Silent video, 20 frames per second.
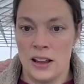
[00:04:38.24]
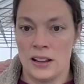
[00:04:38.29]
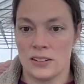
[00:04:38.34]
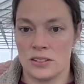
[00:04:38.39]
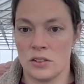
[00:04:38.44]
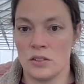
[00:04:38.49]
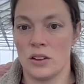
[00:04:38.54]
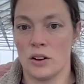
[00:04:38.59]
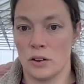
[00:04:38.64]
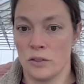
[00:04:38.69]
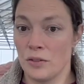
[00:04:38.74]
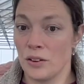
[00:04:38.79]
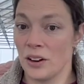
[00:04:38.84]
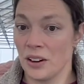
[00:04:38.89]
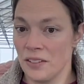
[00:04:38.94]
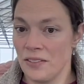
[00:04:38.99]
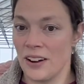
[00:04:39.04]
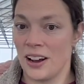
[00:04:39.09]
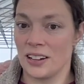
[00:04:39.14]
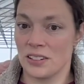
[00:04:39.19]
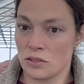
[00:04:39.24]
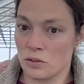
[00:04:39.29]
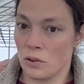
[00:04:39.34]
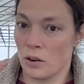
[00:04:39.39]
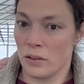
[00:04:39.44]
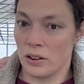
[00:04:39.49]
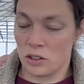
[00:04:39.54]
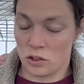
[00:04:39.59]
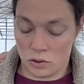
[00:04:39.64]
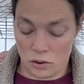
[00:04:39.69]
So they're a very fast
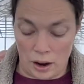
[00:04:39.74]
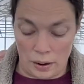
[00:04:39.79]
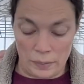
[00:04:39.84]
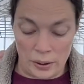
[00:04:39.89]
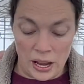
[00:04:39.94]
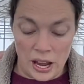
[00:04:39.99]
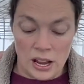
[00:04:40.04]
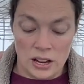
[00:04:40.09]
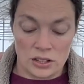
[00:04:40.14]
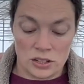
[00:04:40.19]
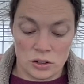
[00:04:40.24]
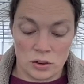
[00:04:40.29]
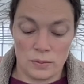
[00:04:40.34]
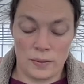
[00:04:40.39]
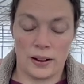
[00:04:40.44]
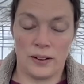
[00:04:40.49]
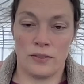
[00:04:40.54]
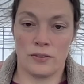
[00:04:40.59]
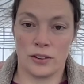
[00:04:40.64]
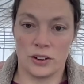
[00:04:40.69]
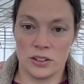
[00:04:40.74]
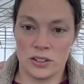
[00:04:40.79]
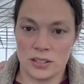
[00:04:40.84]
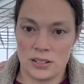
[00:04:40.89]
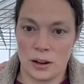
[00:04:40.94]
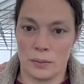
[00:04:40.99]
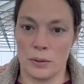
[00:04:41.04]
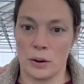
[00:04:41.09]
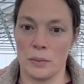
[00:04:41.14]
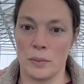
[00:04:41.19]
growing shrub. So my first summer,